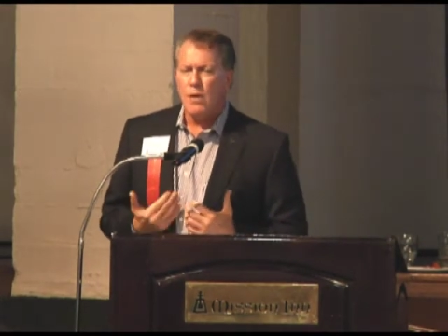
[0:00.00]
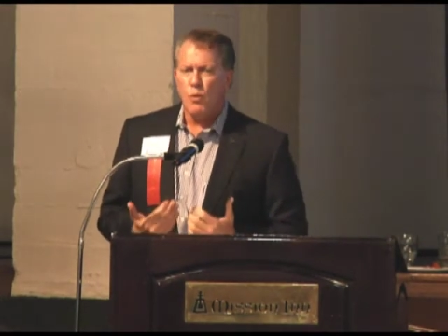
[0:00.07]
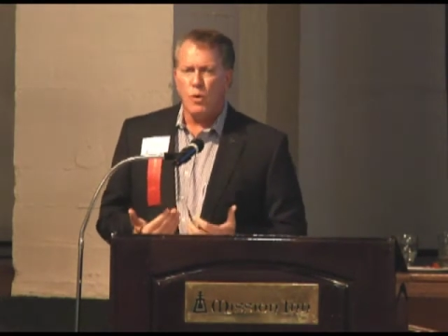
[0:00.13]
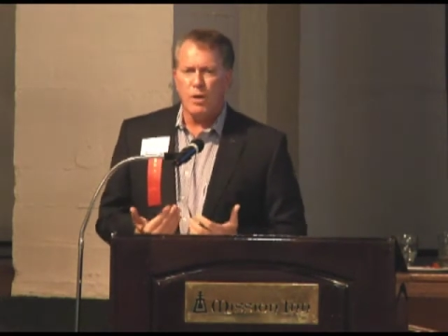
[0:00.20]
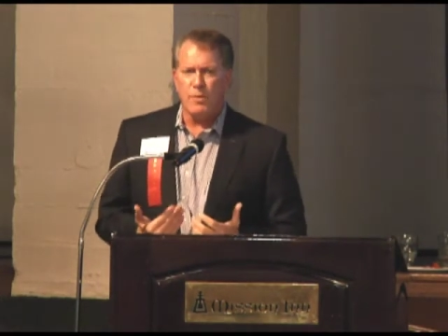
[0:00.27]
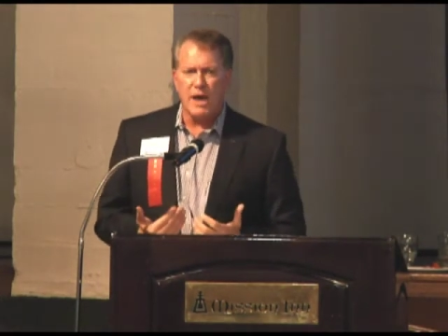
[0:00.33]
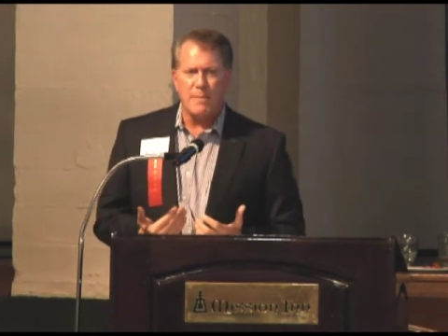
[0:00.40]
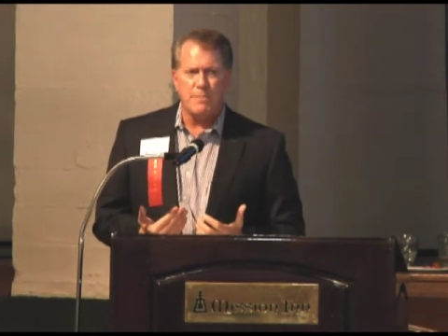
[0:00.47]

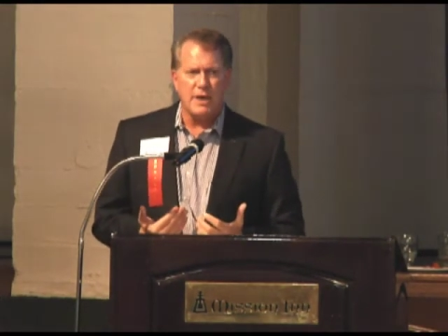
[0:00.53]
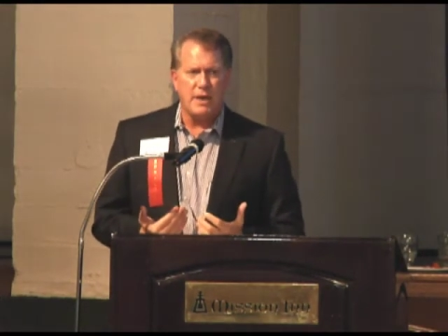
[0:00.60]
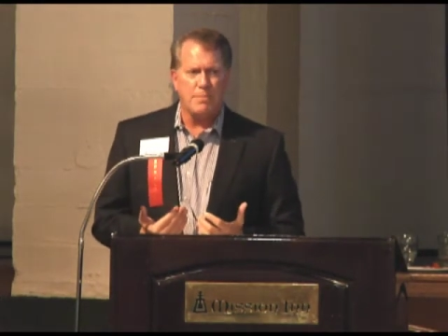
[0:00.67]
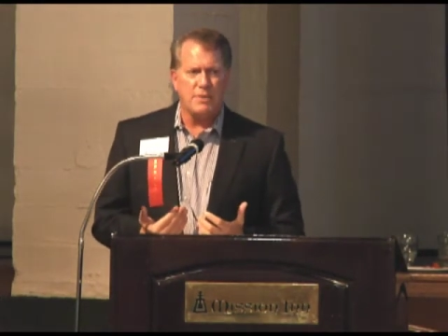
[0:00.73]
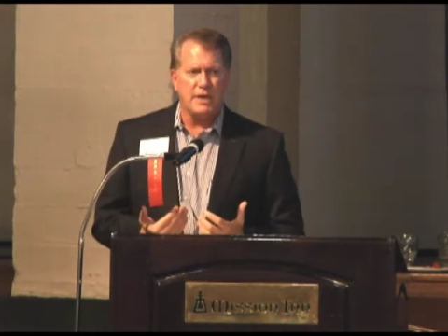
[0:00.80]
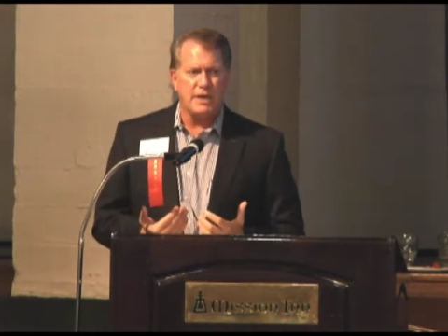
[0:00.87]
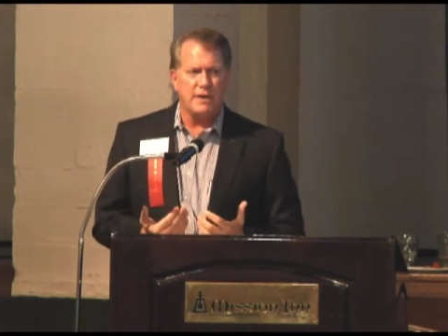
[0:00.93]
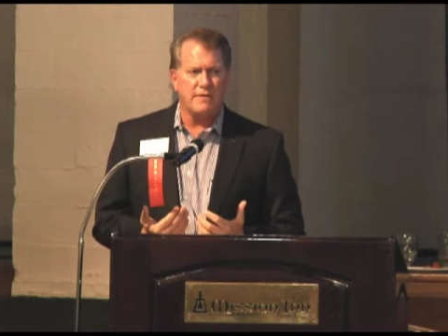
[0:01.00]
one of my
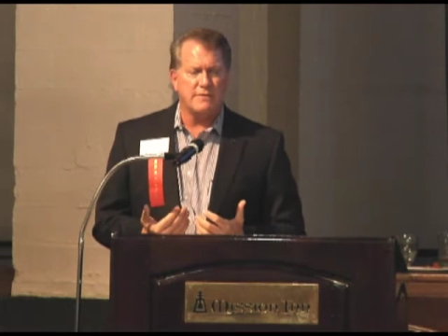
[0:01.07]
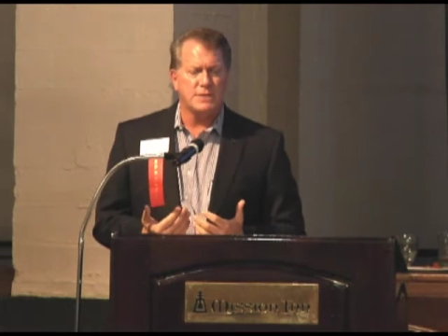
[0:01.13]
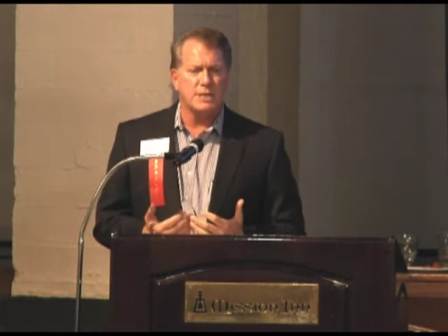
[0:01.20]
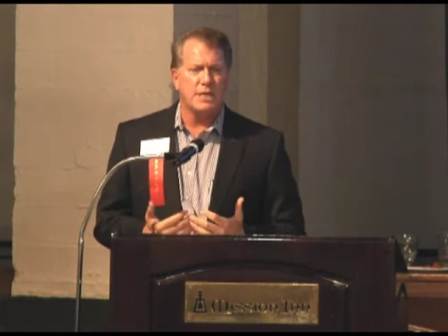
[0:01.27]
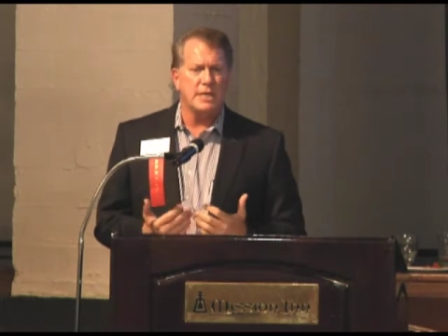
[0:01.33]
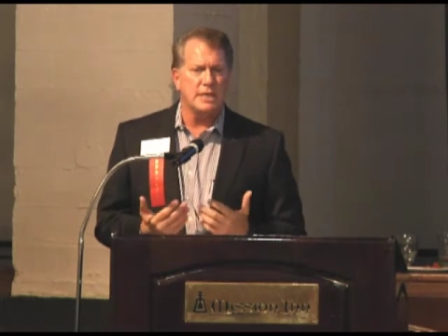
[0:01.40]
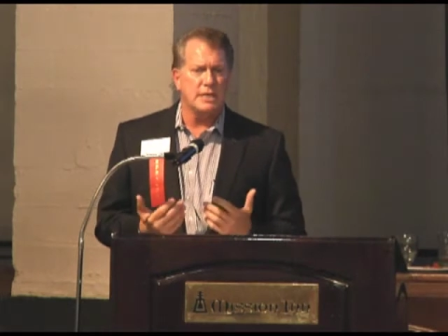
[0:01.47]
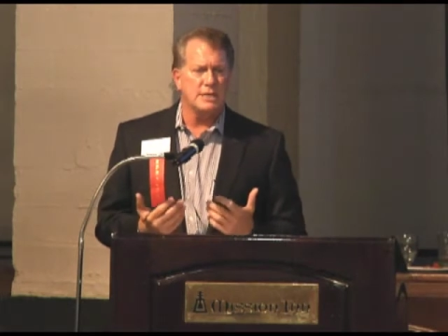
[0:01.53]
pet peeves
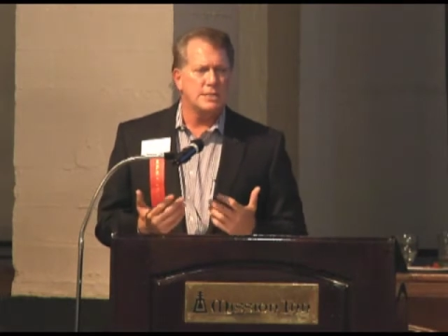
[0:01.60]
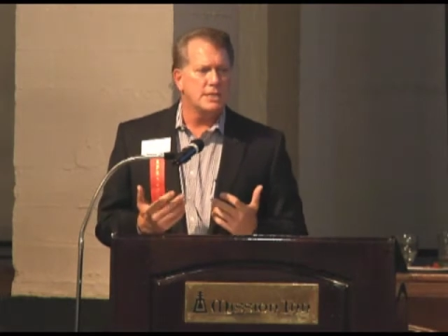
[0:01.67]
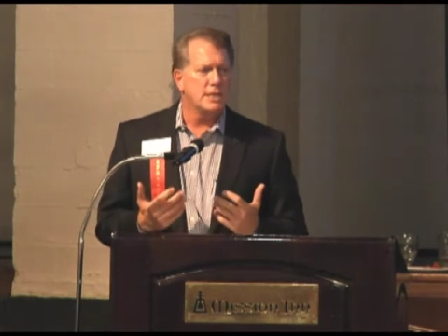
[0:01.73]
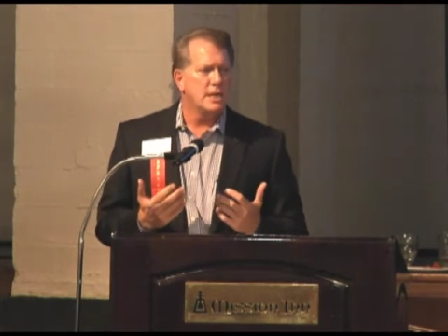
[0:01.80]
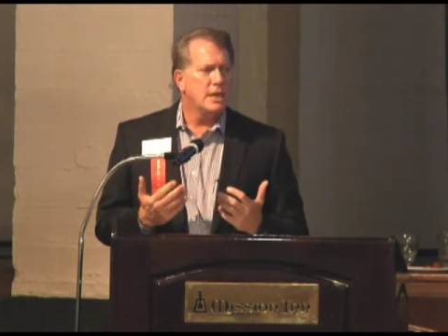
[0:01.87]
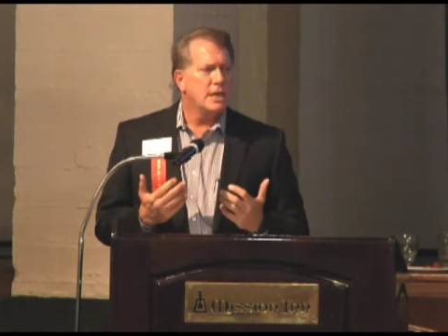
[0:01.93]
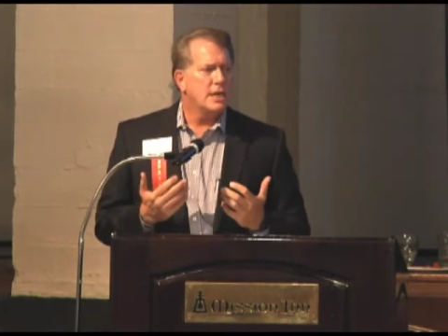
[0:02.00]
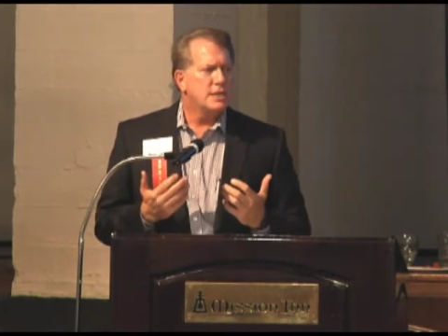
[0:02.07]
is
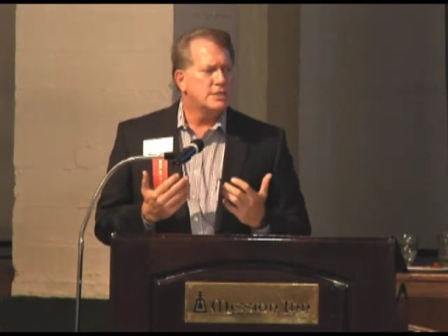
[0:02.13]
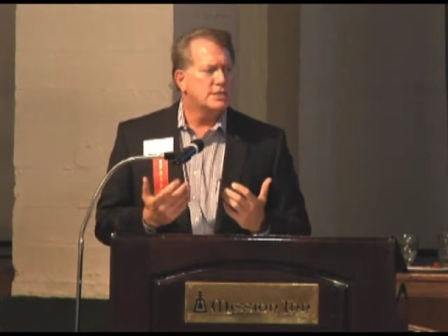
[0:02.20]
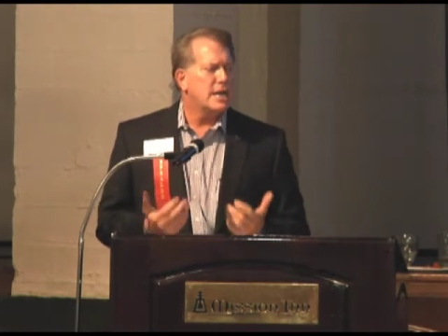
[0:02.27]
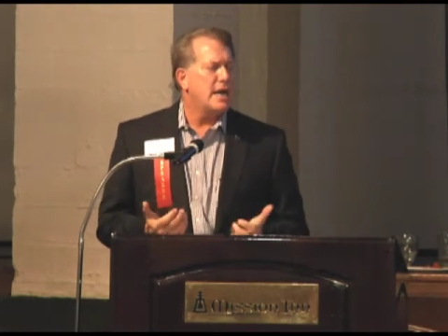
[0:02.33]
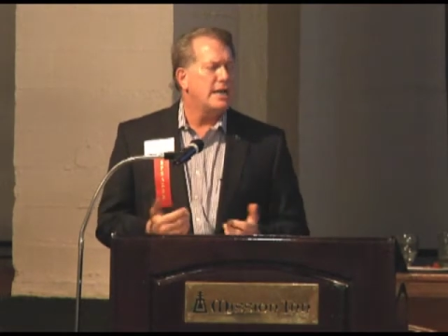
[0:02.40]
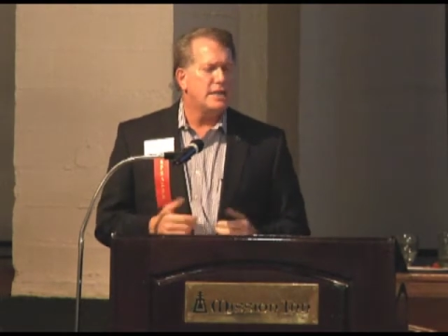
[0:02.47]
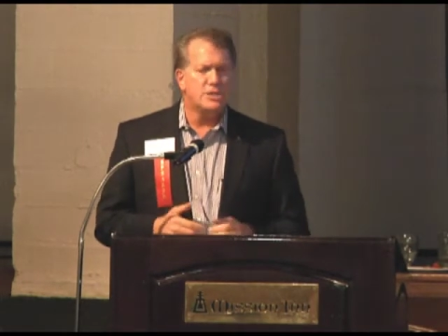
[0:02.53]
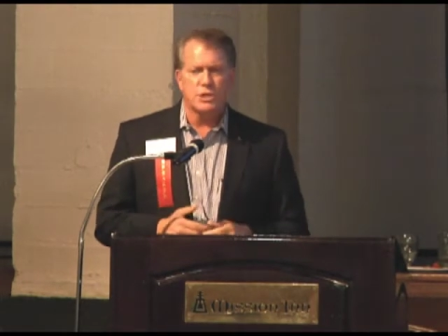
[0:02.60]

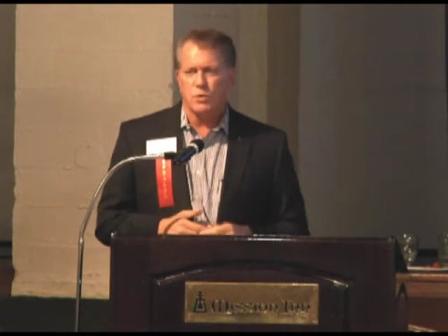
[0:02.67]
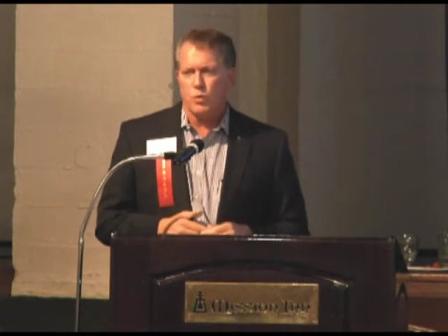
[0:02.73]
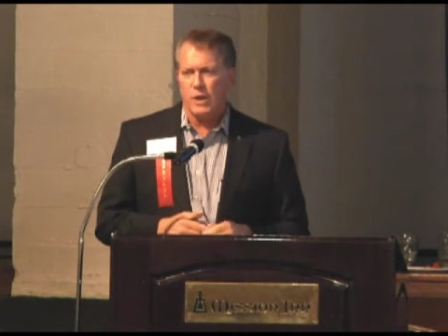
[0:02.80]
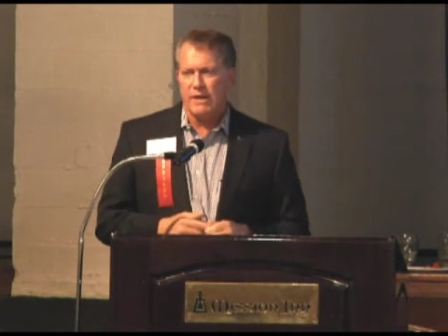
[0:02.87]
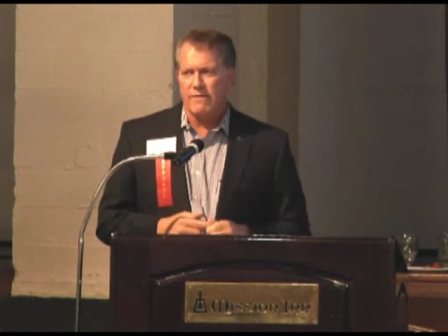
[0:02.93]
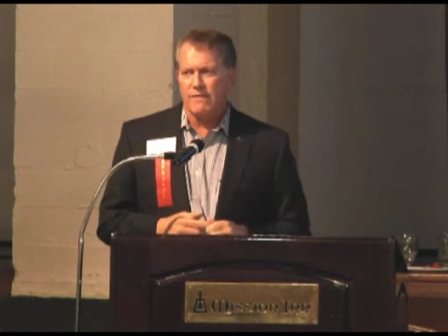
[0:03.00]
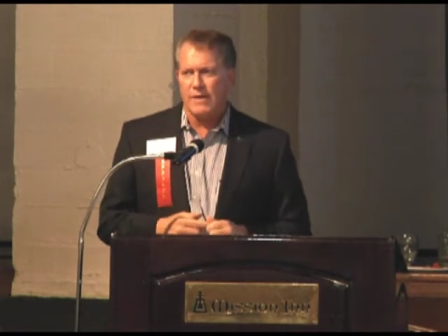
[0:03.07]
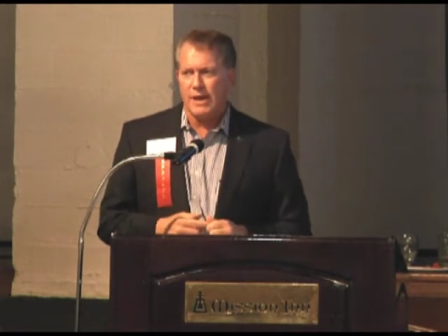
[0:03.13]
signage and
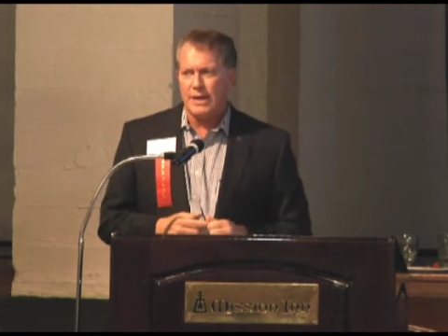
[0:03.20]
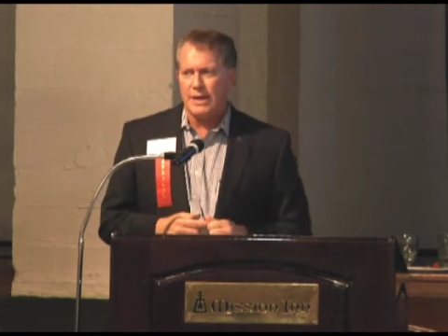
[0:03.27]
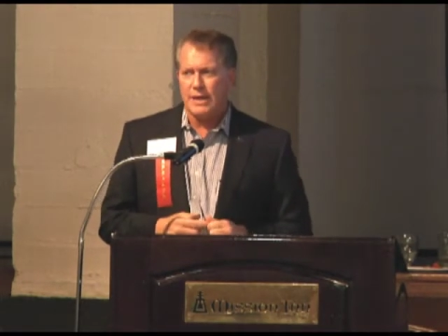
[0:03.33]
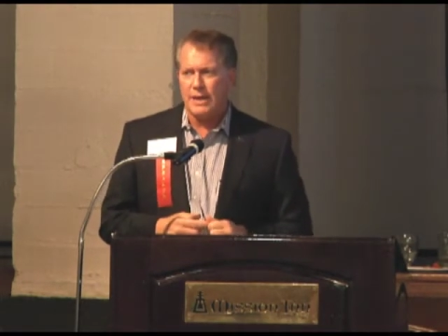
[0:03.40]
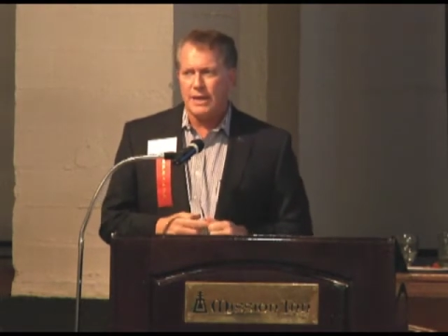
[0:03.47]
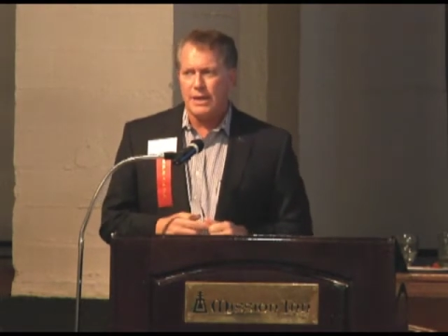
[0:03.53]
wayfinding.